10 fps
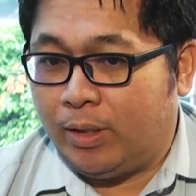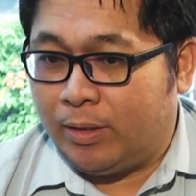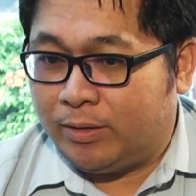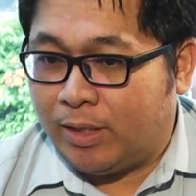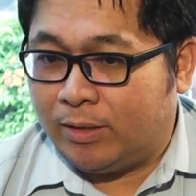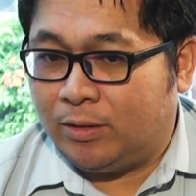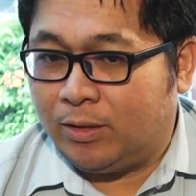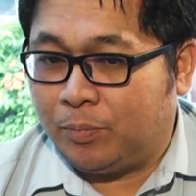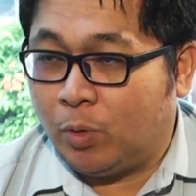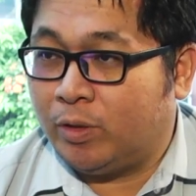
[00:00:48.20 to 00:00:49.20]
we discussed
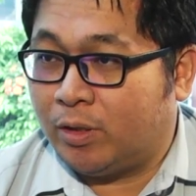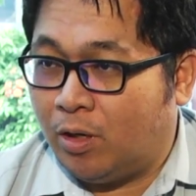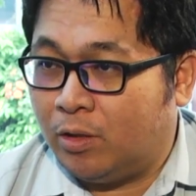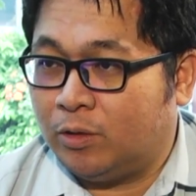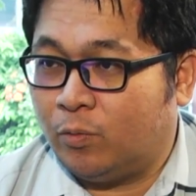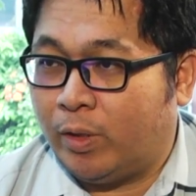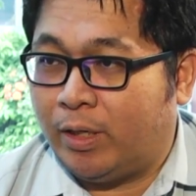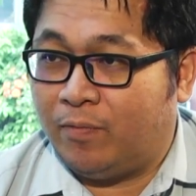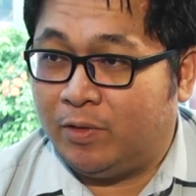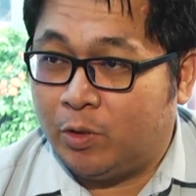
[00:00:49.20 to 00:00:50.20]
the pros and cons of what
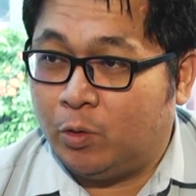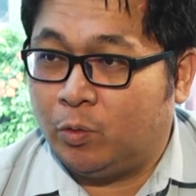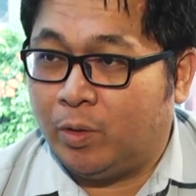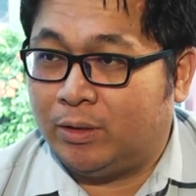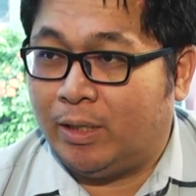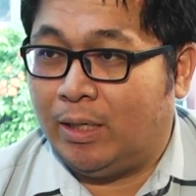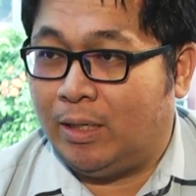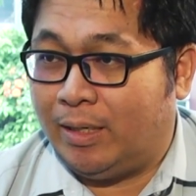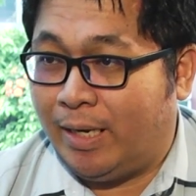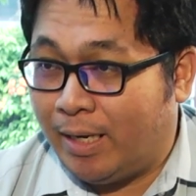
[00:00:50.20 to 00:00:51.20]
they disclosed to us.
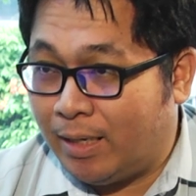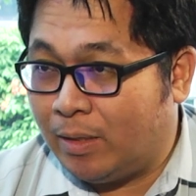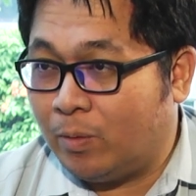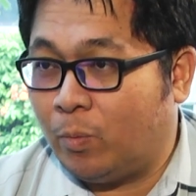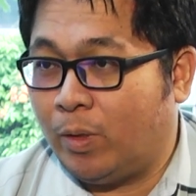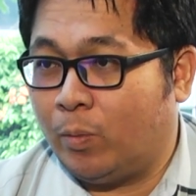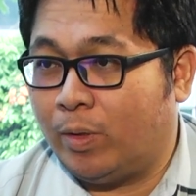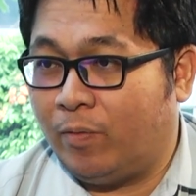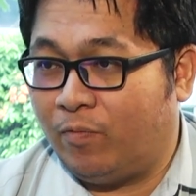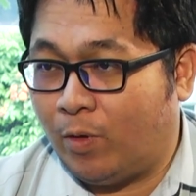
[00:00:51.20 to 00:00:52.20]
And then we
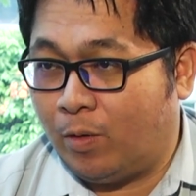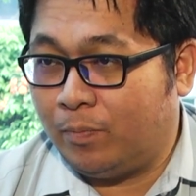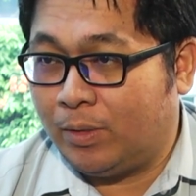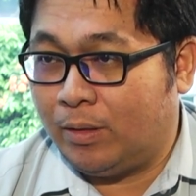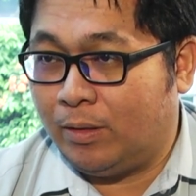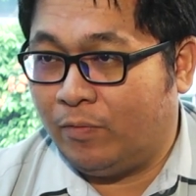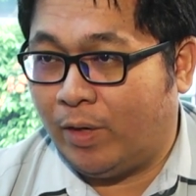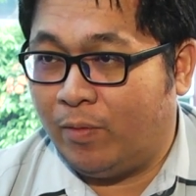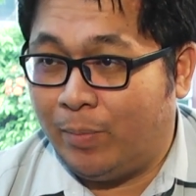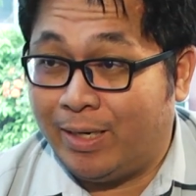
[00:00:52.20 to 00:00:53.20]
were informed
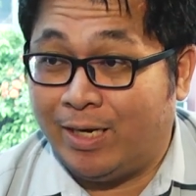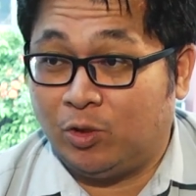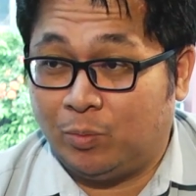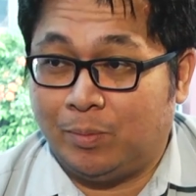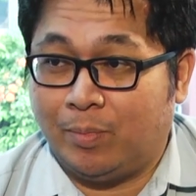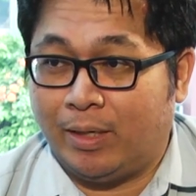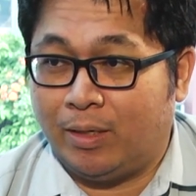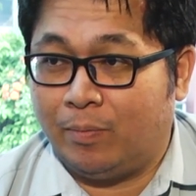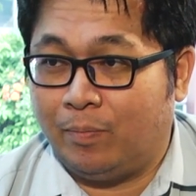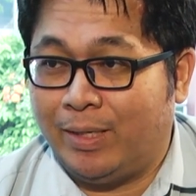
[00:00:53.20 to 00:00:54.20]
by a big announcement by
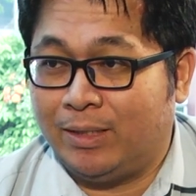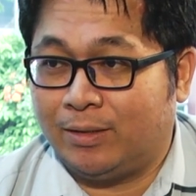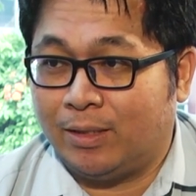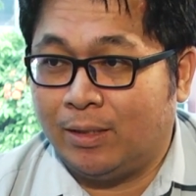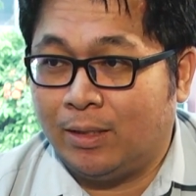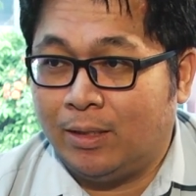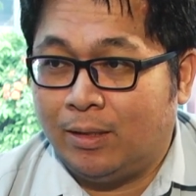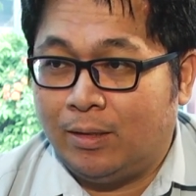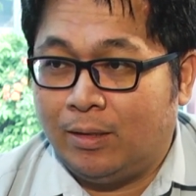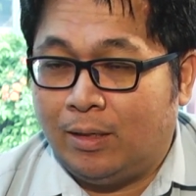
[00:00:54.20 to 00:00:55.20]
the minister
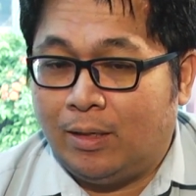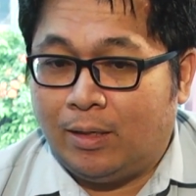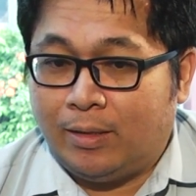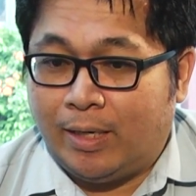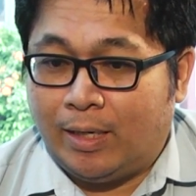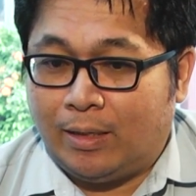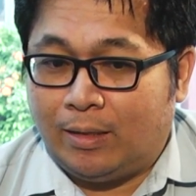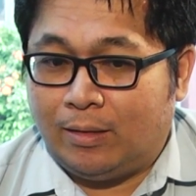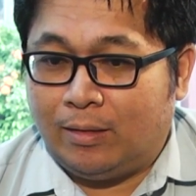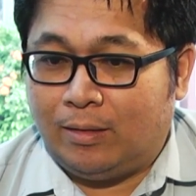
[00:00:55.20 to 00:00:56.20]
that
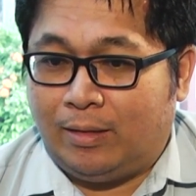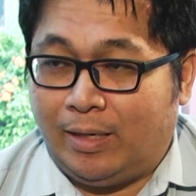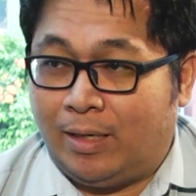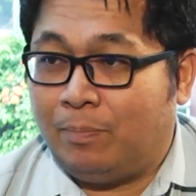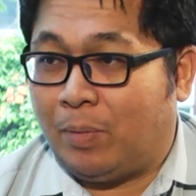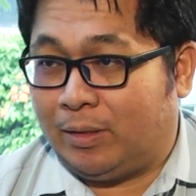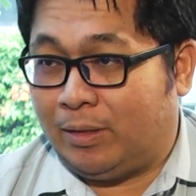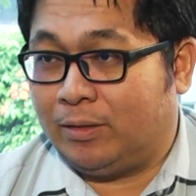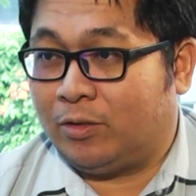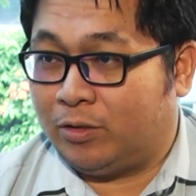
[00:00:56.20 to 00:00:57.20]
the other
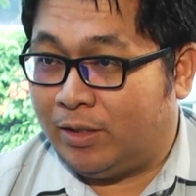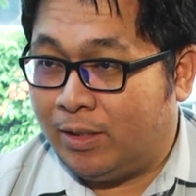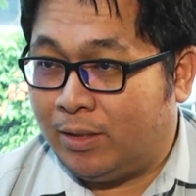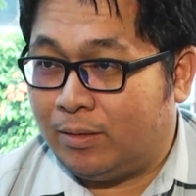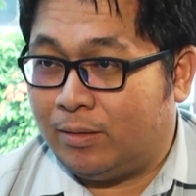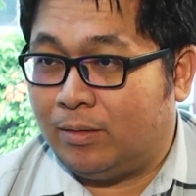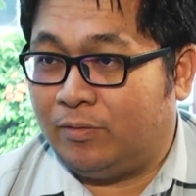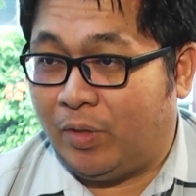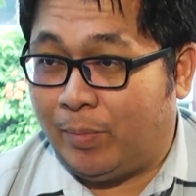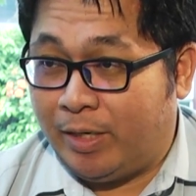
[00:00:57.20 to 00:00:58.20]
party has gotten it,
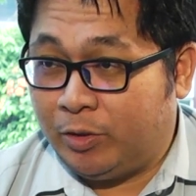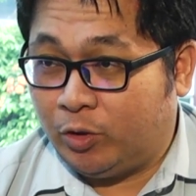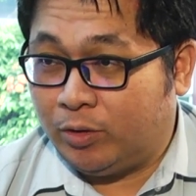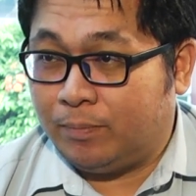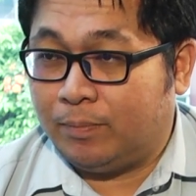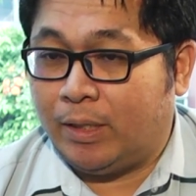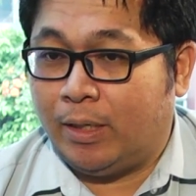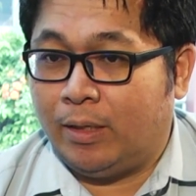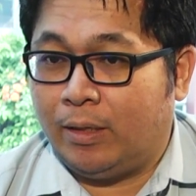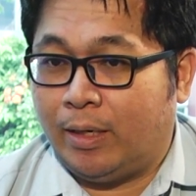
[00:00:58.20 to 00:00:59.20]
DreamEDGE,
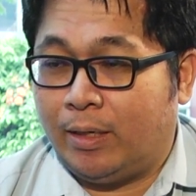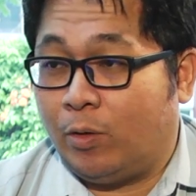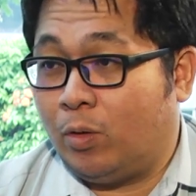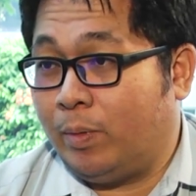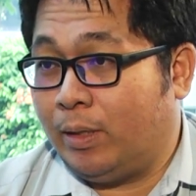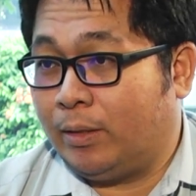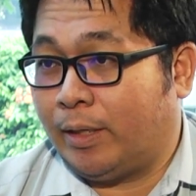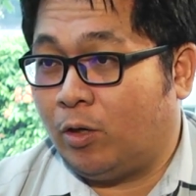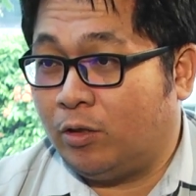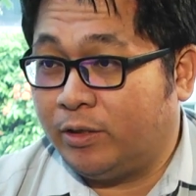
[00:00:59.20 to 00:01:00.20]
and that they will be
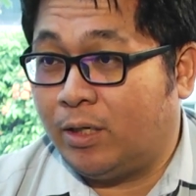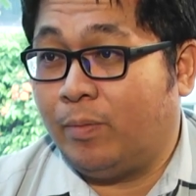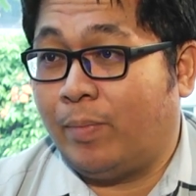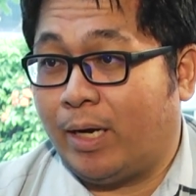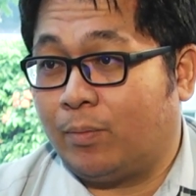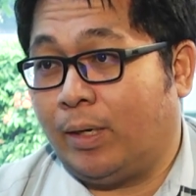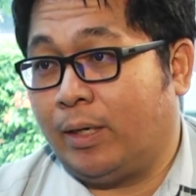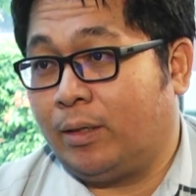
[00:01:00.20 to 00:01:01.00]
technologically backed by